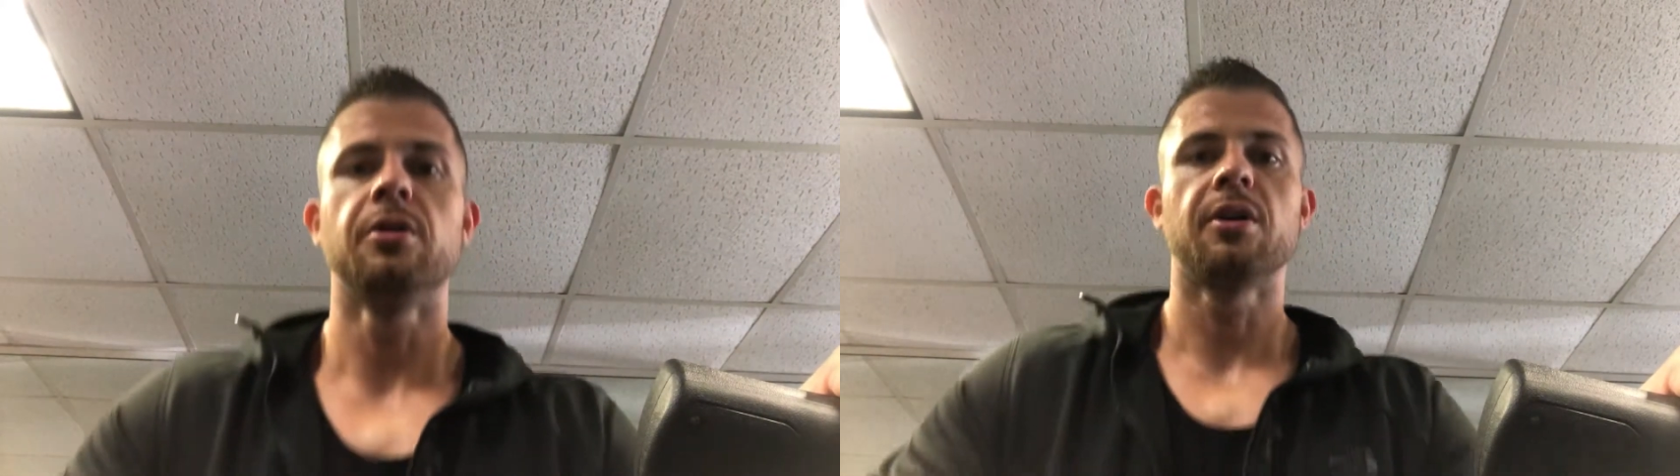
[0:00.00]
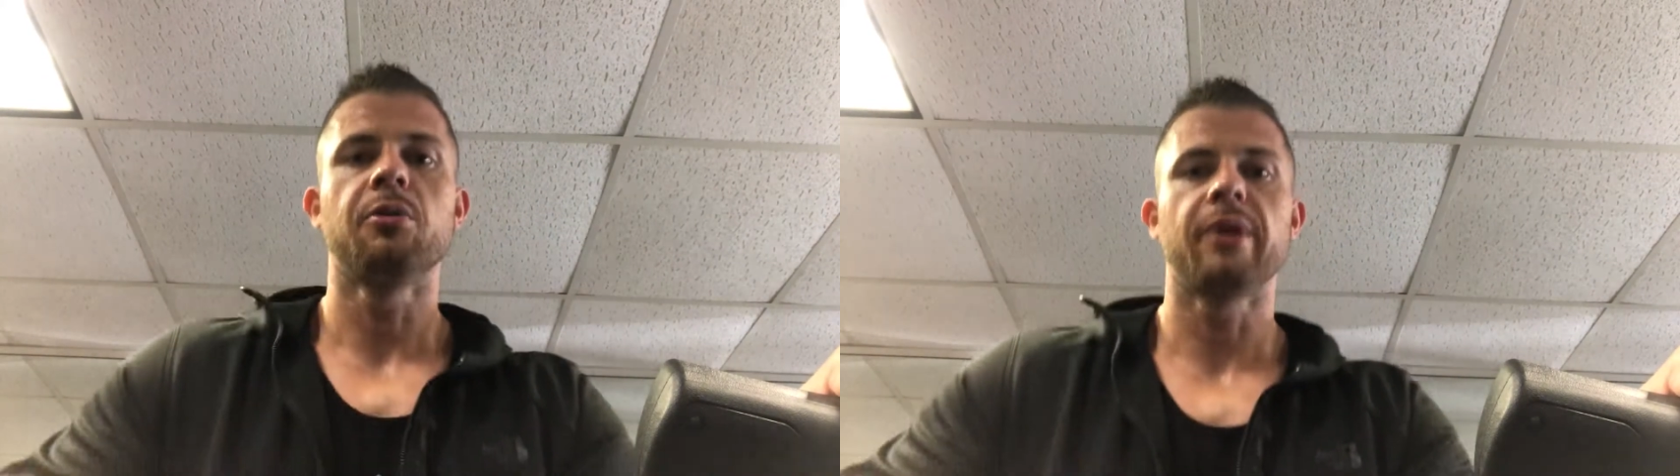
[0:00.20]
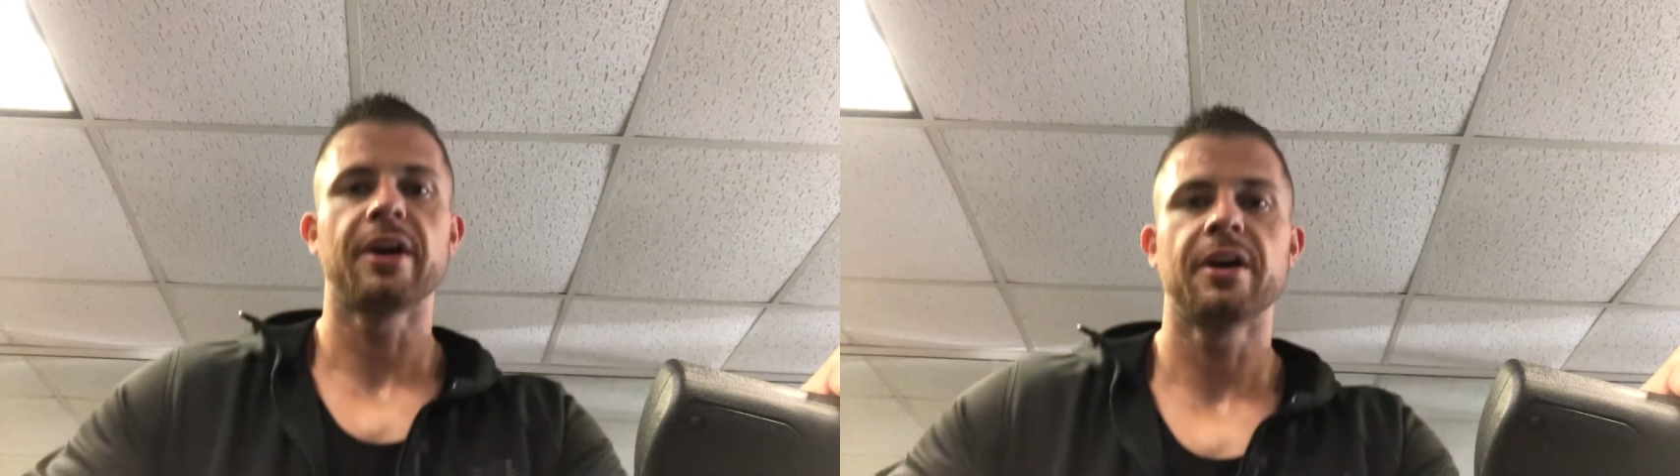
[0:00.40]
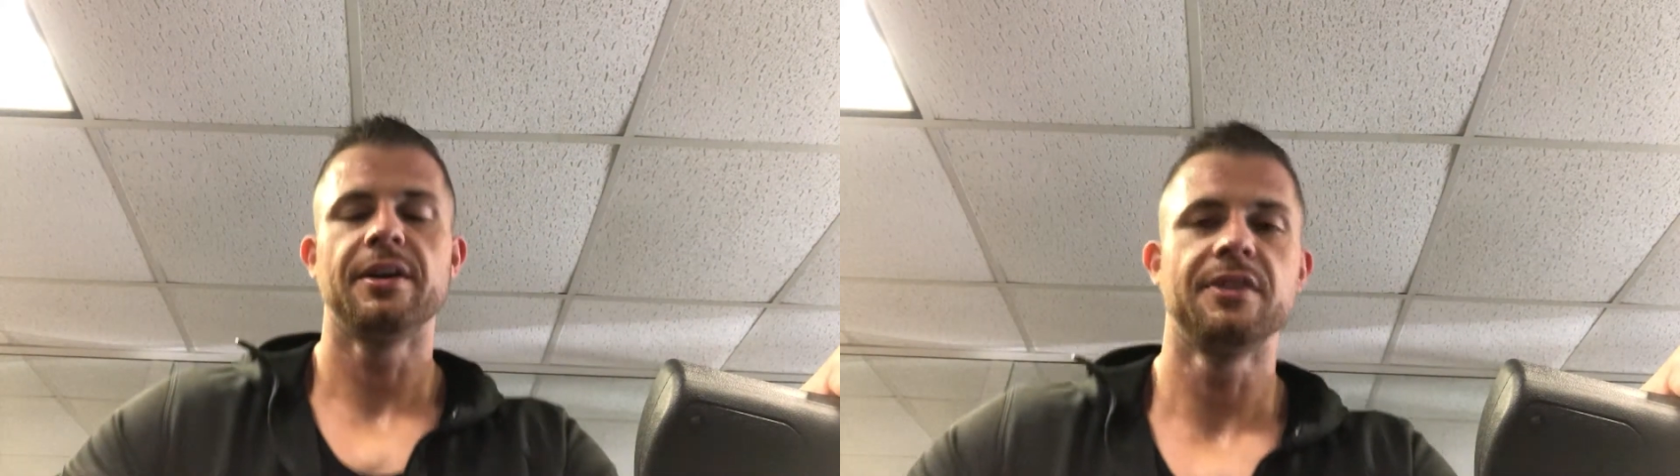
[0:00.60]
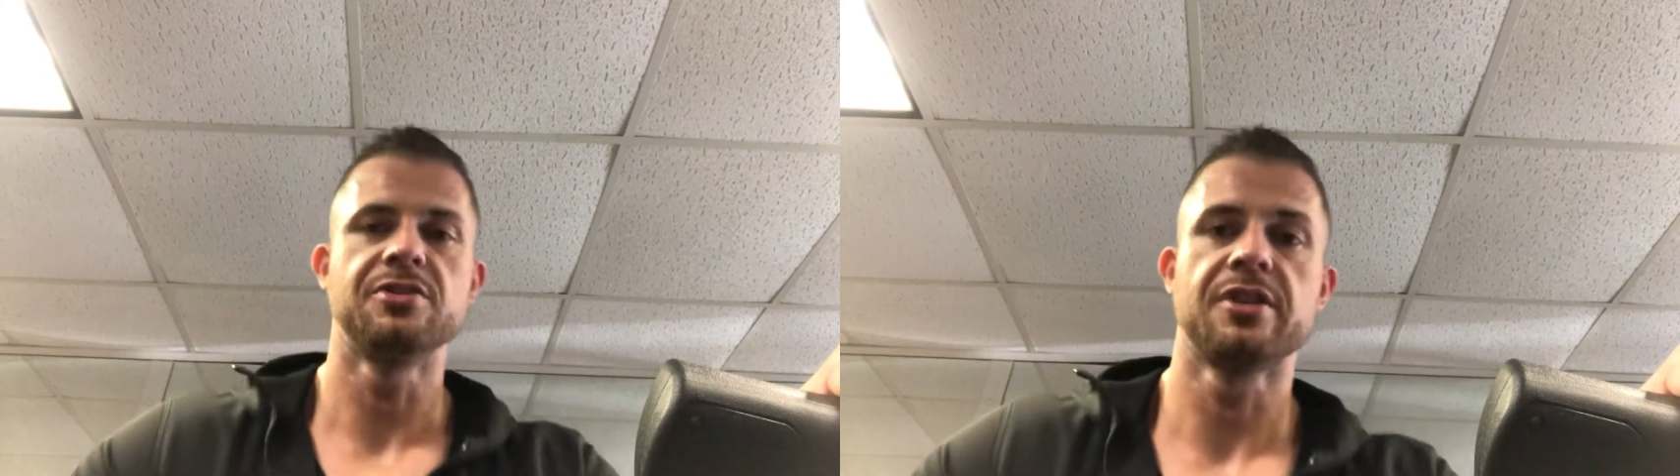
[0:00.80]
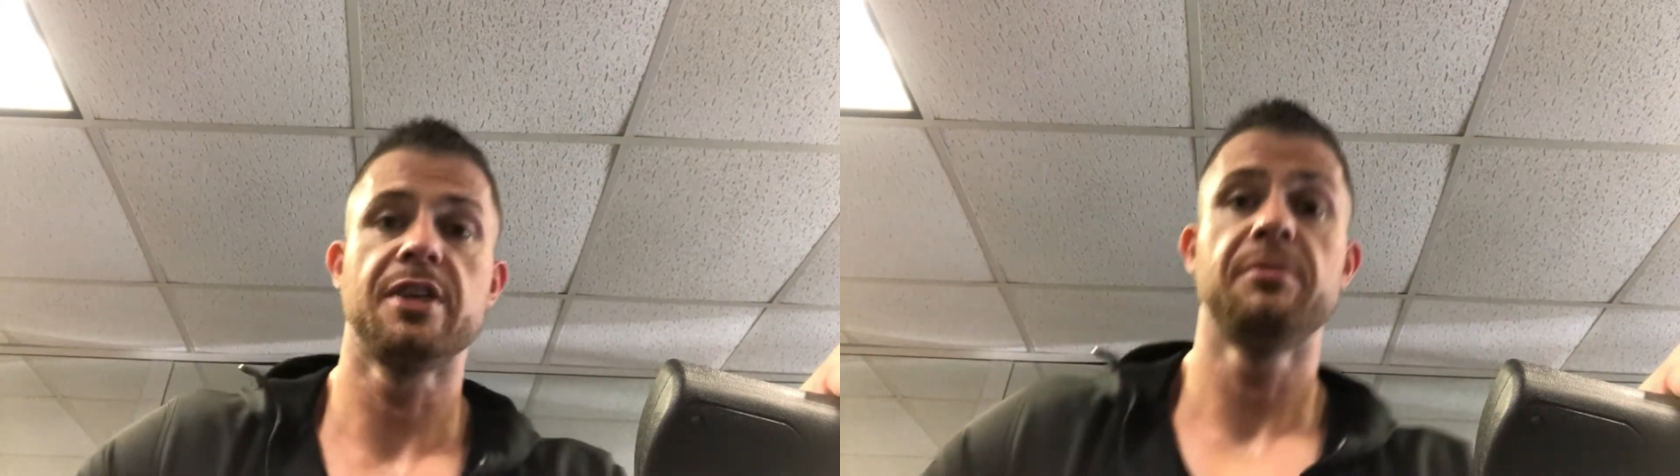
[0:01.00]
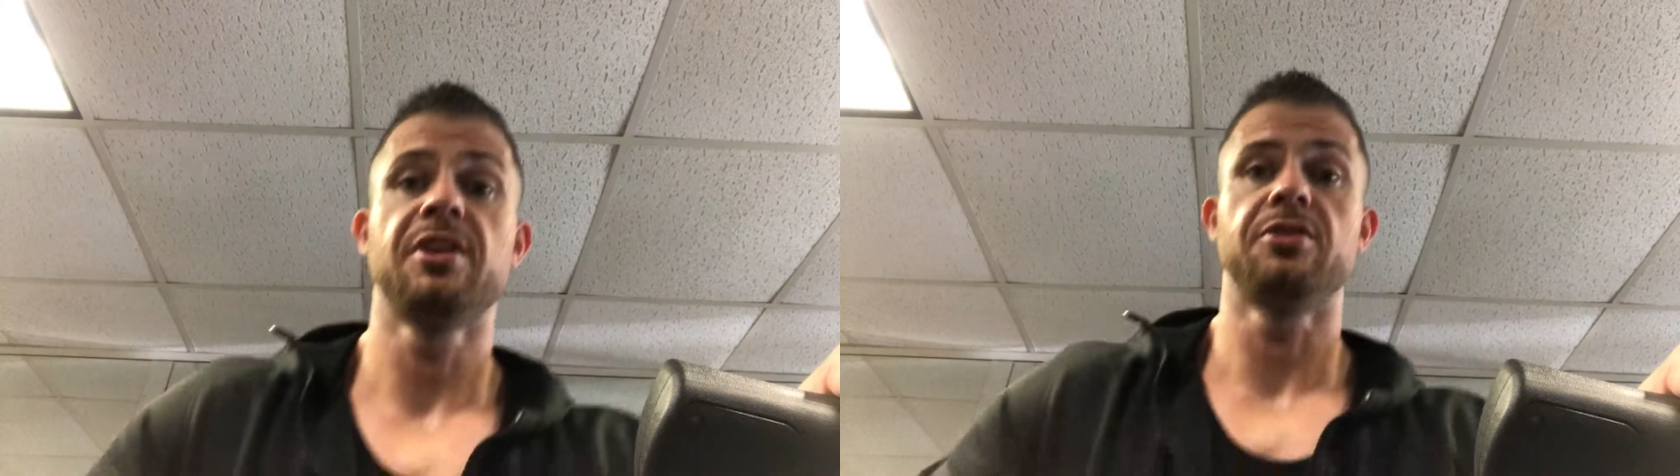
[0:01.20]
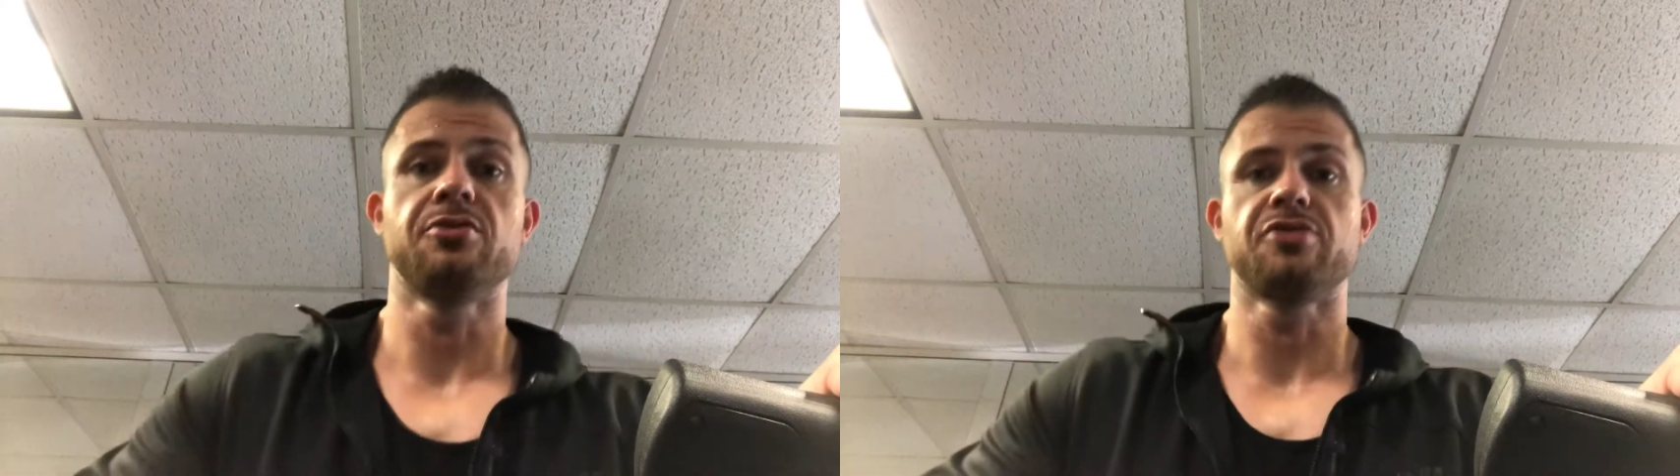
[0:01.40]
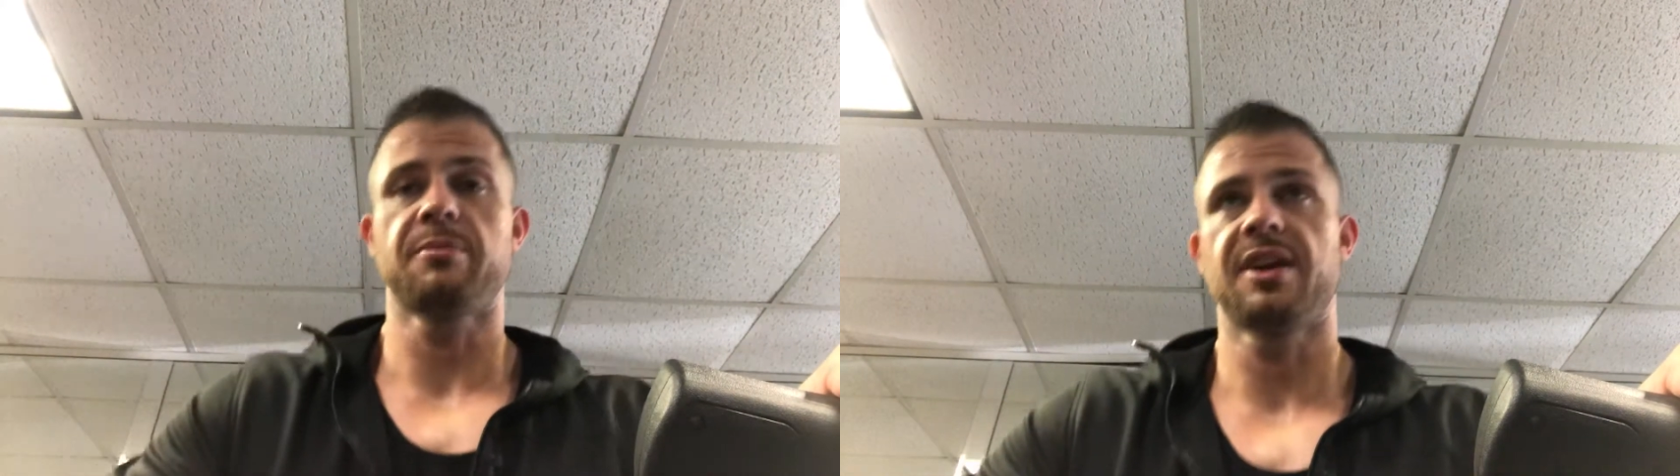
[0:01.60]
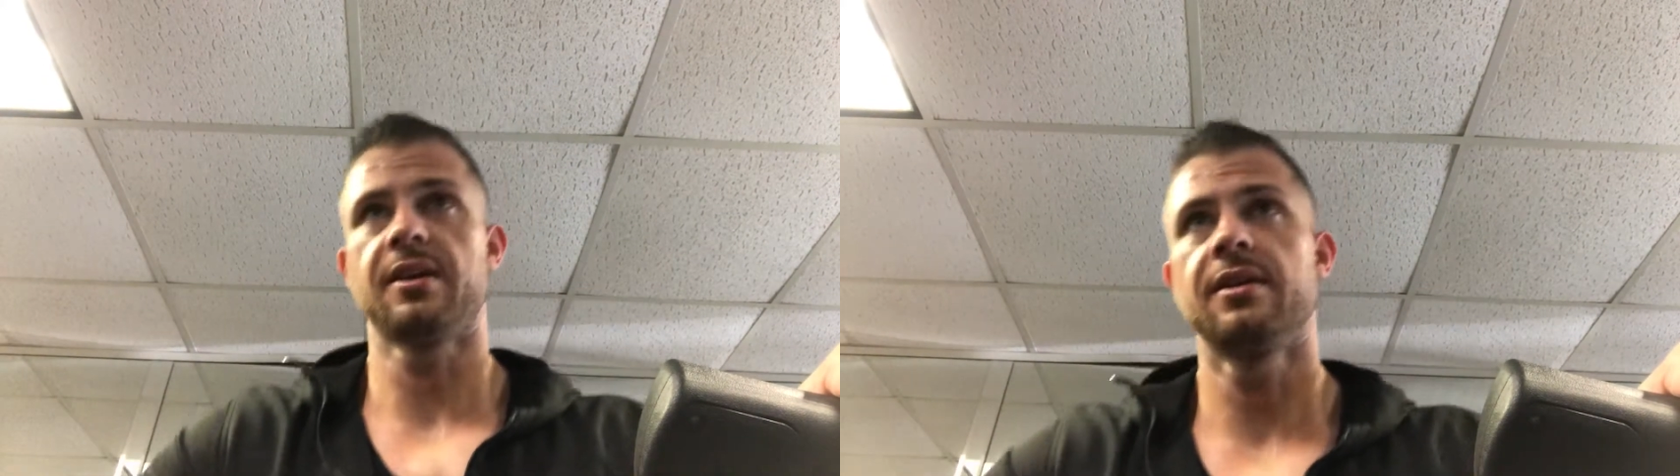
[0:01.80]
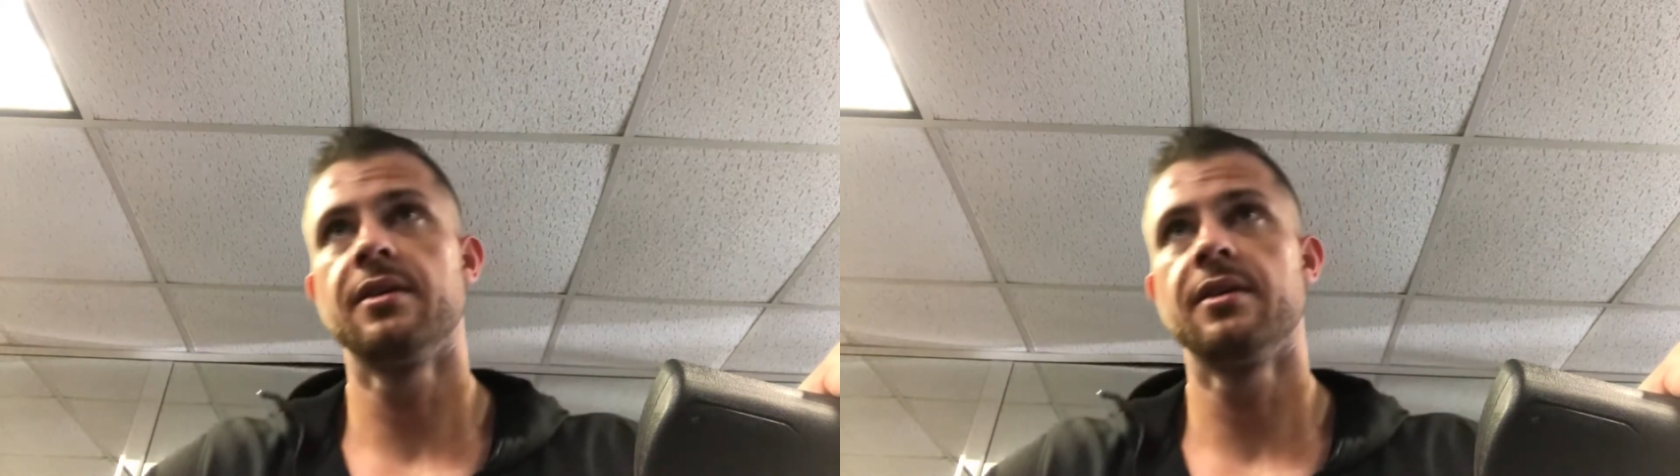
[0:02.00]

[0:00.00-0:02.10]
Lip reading: are aware in the dream that you're dreaming.